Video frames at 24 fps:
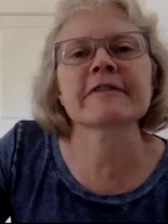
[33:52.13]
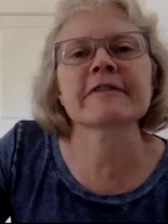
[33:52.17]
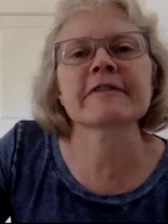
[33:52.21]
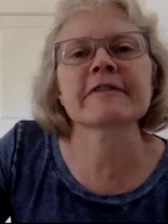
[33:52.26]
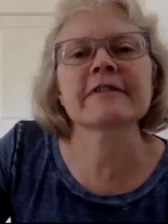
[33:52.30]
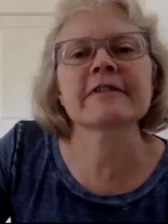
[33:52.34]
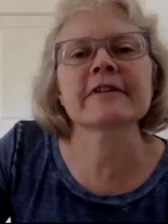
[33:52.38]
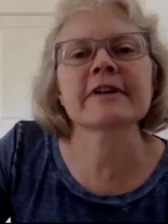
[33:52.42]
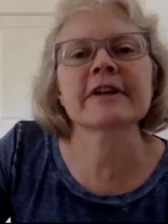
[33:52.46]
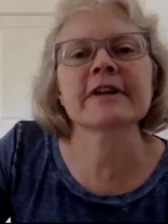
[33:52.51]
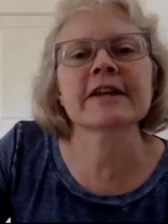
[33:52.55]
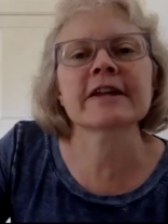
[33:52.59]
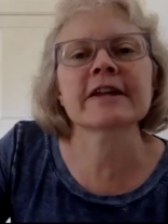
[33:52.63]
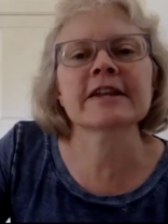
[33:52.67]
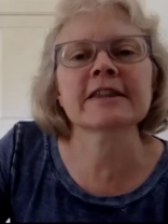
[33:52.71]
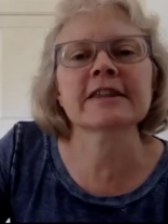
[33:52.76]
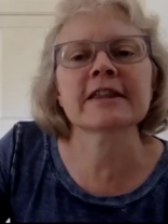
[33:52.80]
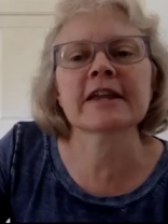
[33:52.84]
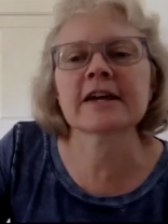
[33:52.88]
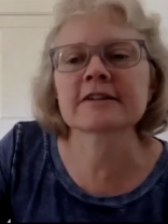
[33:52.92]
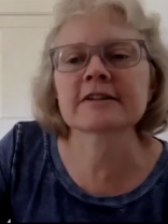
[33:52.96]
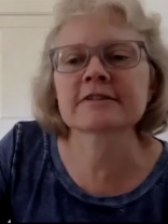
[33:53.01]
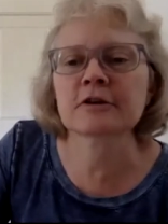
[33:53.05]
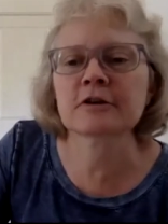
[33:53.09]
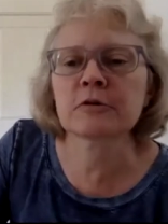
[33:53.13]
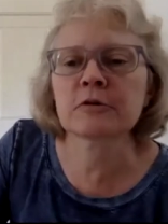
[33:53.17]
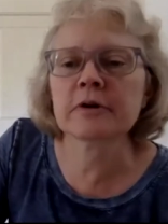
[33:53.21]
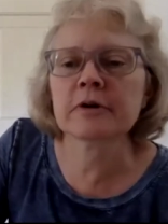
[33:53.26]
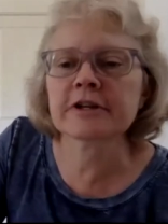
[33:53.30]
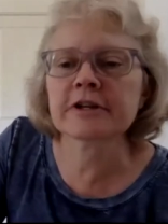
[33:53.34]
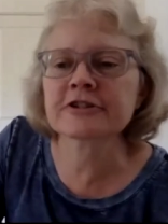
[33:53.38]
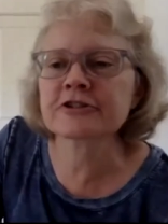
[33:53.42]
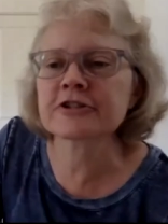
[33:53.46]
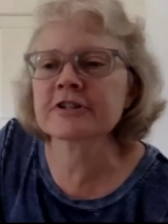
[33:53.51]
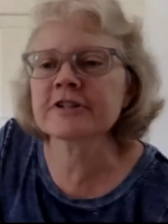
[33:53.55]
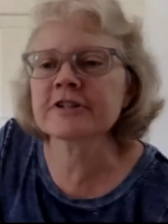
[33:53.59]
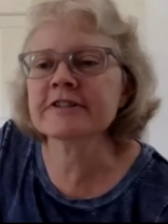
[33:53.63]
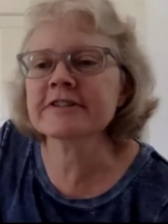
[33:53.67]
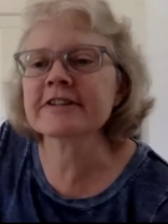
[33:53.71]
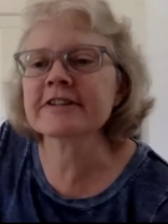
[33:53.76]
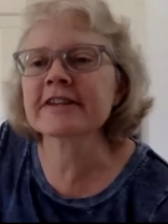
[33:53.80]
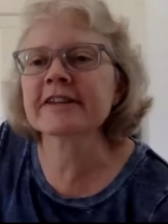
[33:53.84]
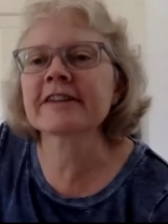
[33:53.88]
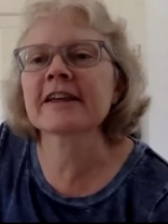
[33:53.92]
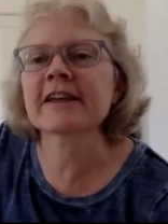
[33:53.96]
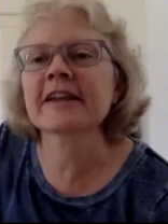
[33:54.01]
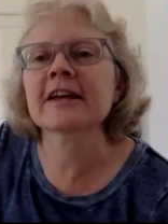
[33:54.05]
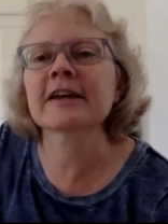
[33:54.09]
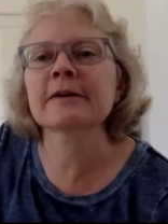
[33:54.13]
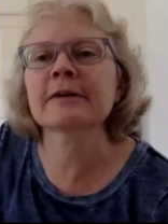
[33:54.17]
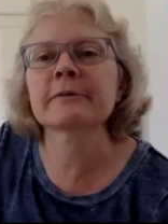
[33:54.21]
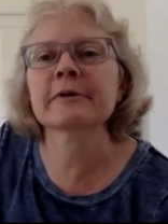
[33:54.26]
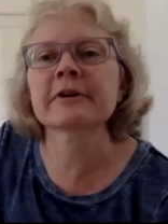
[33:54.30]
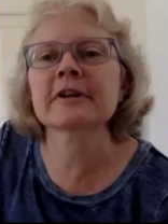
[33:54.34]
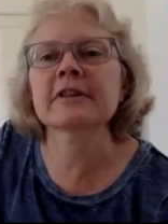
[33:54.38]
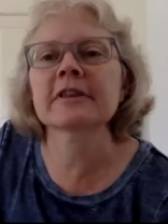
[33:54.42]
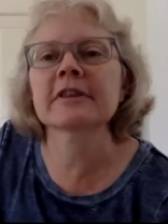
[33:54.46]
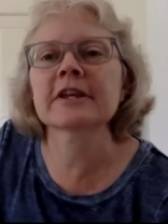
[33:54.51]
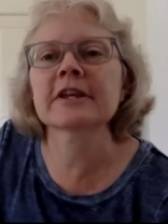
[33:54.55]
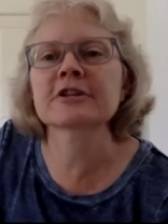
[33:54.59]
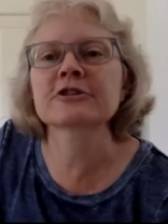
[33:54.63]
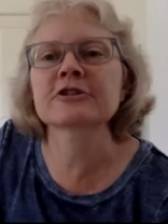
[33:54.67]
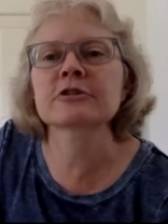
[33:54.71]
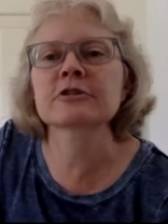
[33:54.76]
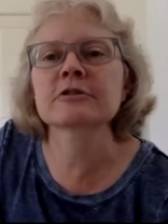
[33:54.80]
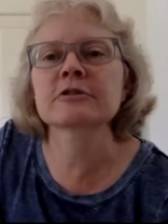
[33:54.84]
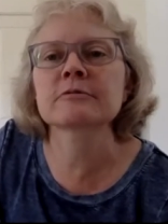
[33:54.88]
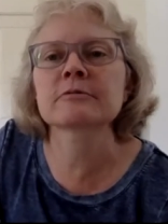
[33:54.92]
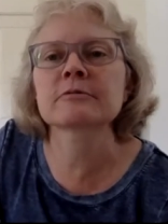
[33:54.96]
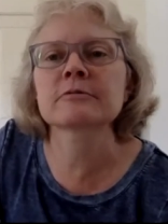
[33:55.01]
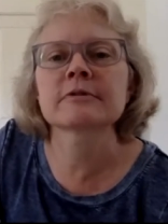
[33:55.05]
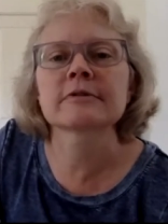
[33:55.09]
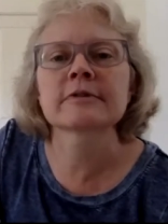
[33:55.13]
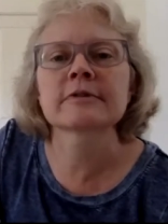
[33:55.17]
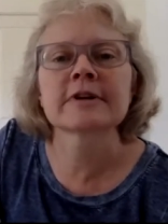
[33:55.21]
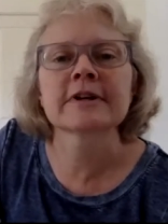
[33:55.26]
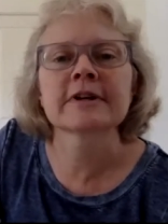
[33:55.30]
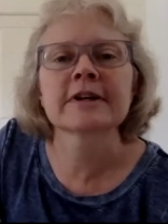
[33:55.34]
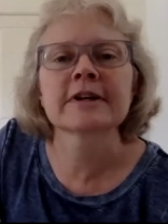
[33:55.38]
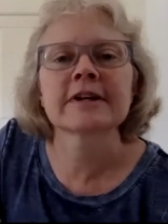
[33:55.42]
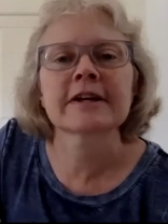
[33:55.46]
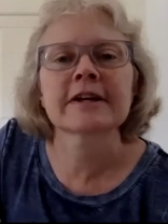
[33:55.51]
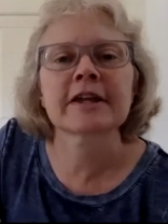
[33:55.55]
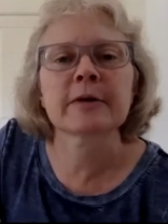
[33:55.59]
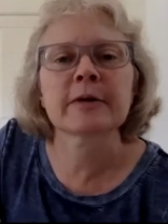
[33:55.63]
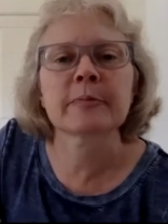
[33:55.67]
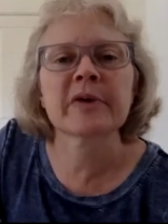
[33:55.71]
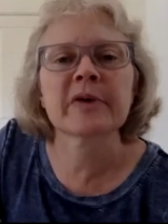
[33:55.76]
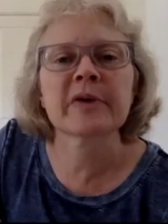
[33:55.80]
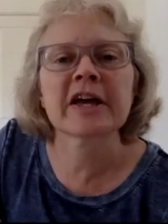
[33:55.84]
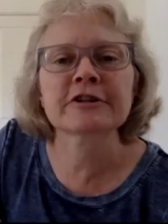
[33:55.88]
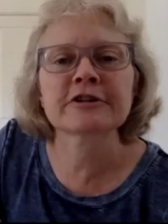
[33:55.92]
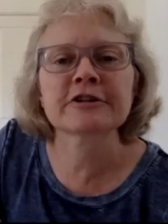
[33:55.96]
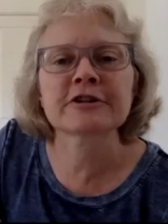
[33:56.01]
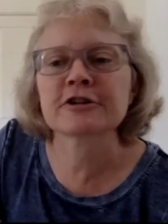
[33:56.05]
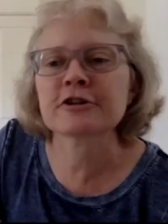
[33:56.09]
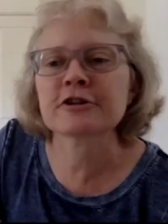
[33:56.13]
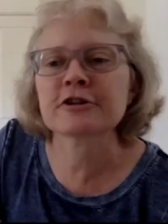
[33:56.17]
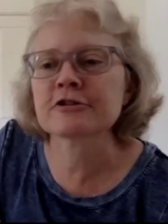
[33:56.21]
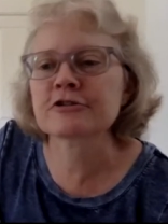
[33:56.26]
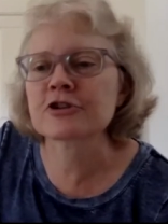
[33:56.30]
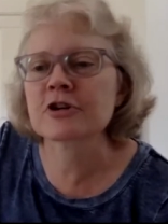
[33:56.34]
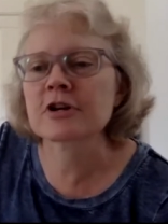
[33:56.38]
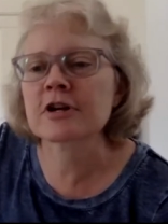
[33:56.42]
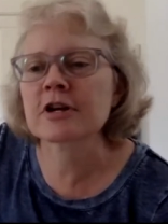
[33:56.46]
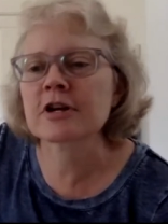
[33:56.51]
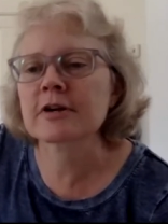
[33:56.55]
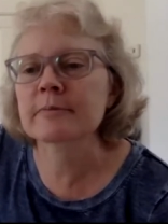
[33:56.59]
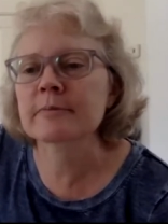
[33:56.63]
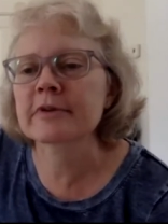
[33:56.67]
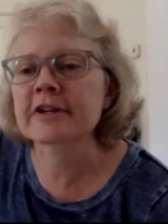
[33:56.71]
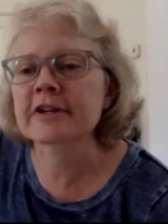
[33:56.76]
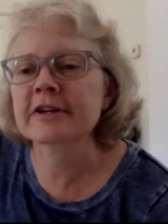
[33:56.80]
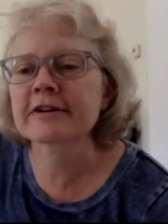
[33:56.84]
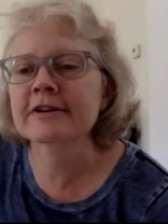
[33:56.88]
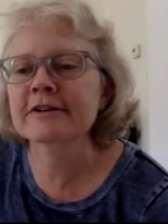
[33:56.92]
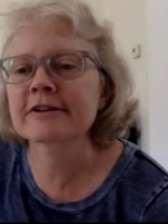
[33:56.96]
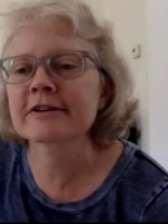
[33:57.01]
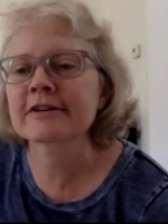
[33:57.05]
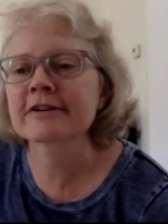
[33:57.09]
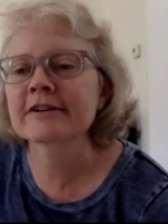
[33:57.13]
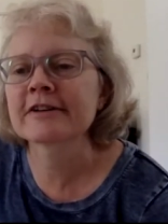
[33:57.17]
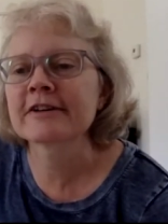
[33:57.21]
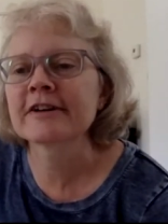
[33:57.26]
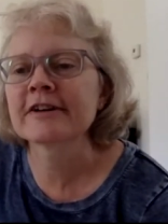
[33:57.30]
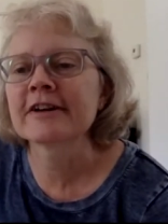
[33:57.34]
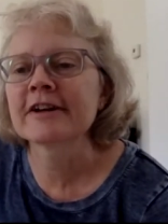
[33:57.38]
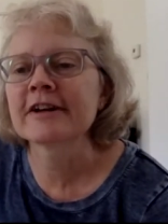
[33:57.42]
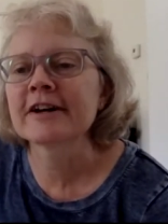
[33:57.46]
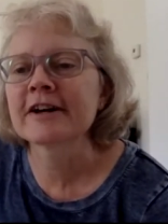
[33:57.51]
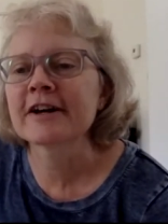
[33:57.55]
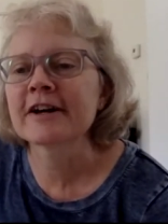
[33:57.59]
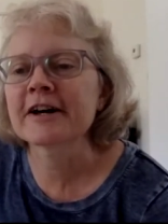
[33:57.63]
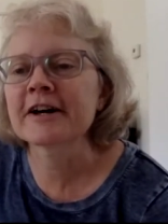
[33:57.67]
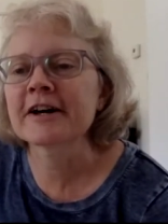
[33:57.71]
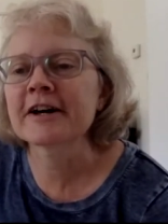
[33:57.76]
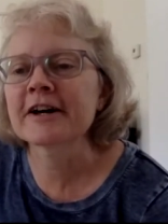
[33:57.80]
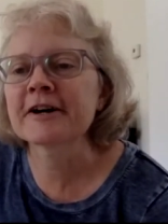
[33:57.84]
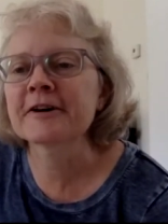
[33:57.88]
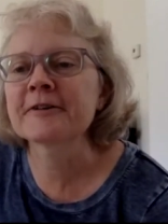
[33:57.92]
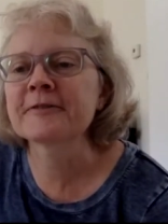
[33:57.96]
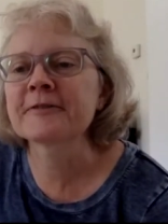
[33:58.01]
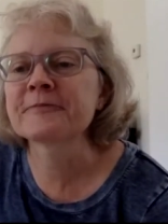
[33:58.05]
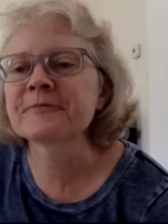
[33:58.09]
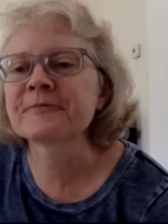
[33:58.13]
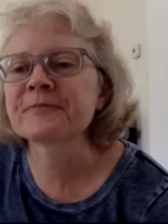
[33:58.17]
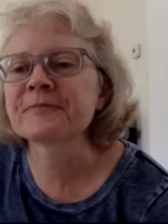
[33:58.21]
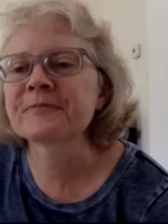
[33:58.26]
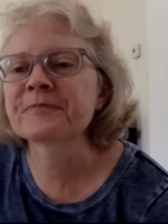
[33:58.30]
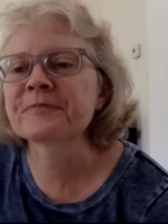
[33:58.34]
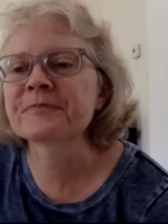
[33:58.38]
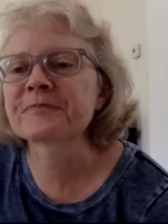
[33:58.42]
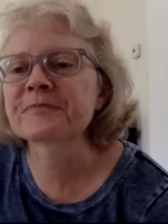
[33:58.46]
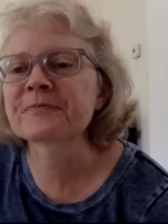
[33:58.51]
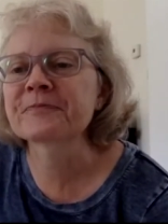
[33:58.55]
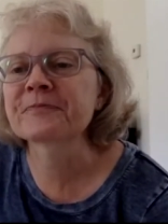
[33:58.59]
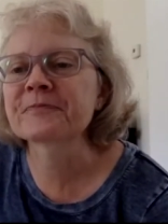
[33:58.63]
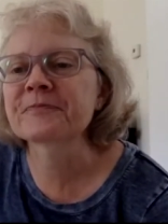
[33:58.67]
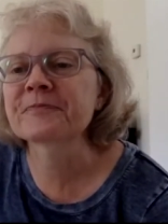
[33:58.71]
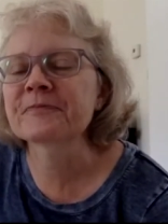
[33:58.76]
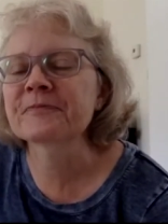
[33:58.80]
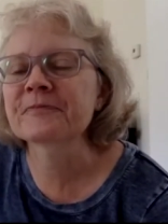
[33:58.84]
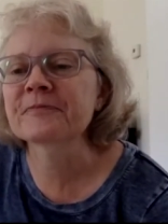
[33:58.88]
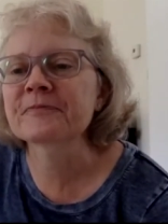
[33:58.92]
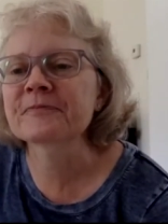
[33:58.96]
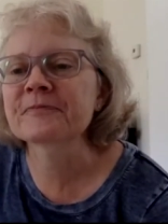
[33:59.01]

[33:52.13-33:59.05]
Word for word: any last questions, and then I'm gonna let you get back to your job here. Um, Part of it.